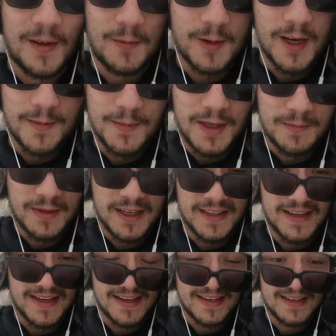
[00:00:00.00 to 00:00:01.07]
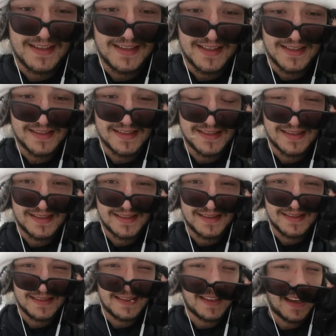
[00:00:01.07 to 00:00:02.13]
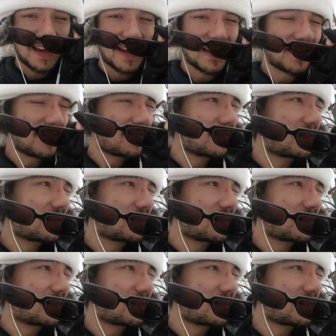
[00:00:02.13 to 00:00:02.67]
And what I mean by that is that